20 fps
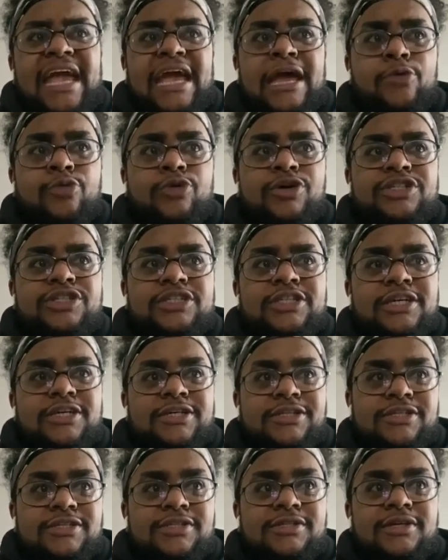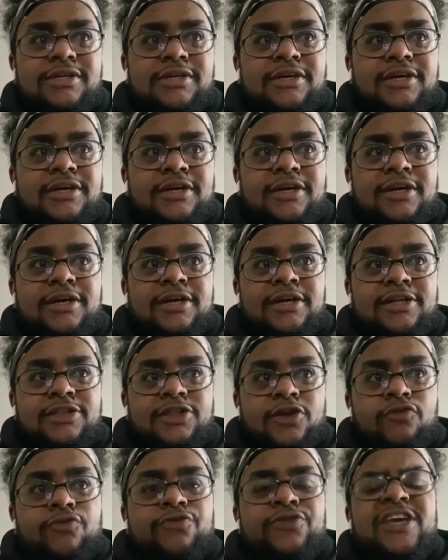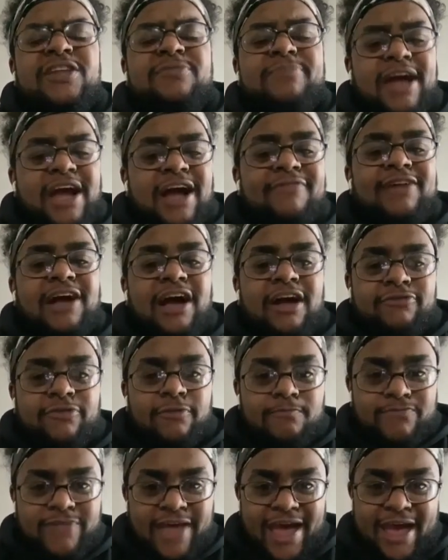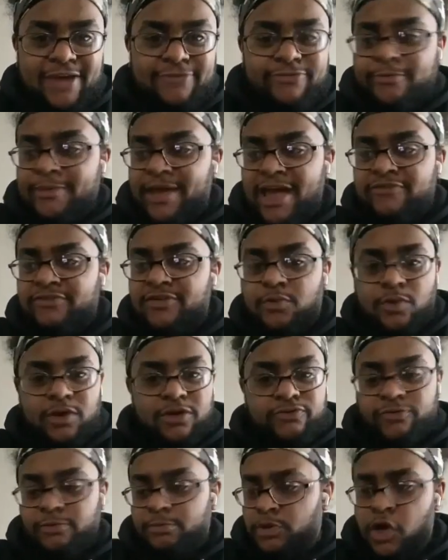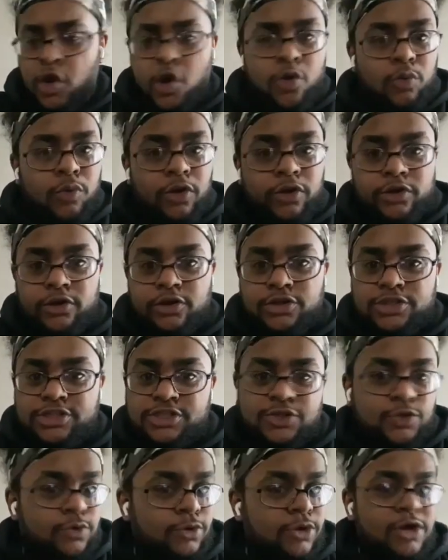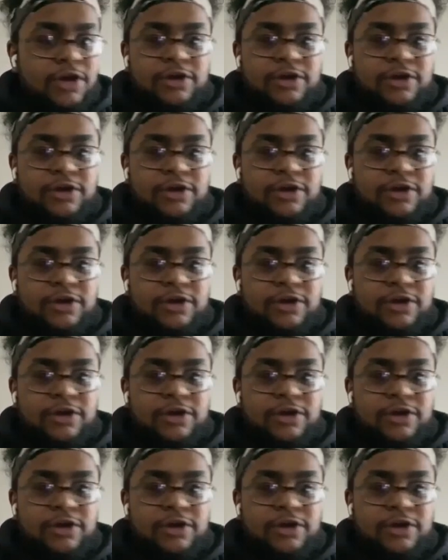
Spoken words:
it was just the feedback I've gotten from that, from everyone, from coworkers to